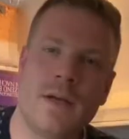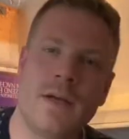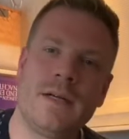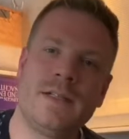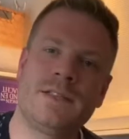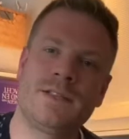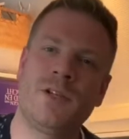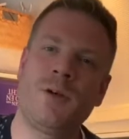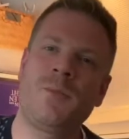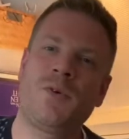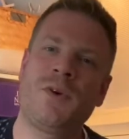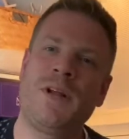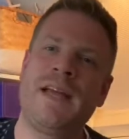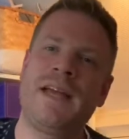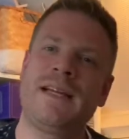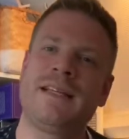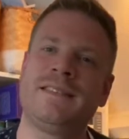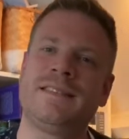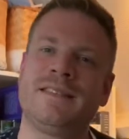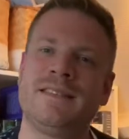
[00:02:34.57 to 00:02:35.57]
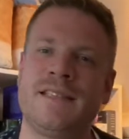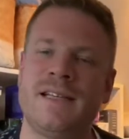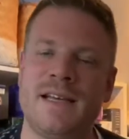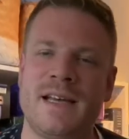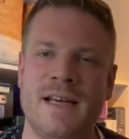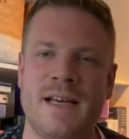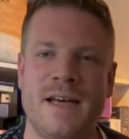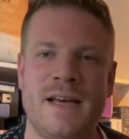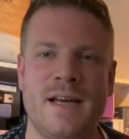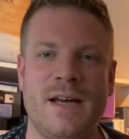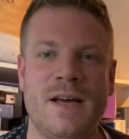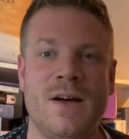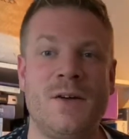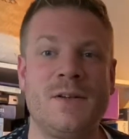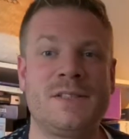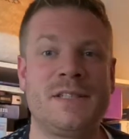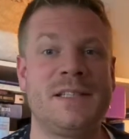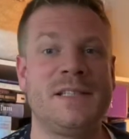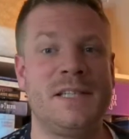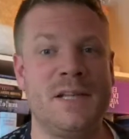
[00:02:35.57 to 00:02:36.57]
Tom Regan
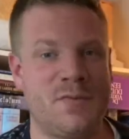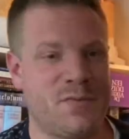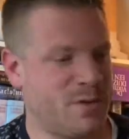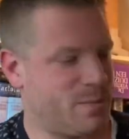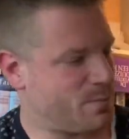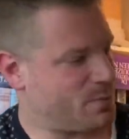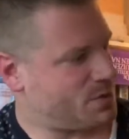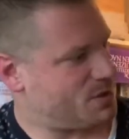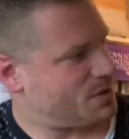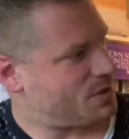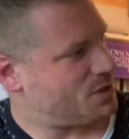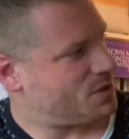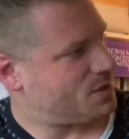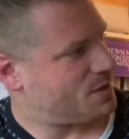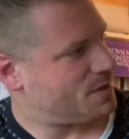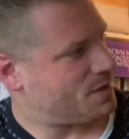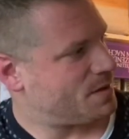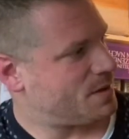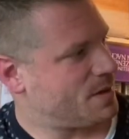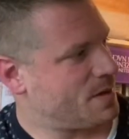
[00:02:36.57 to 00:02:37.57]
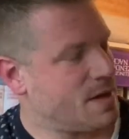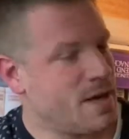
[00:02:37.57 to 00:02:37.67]
holds a different position.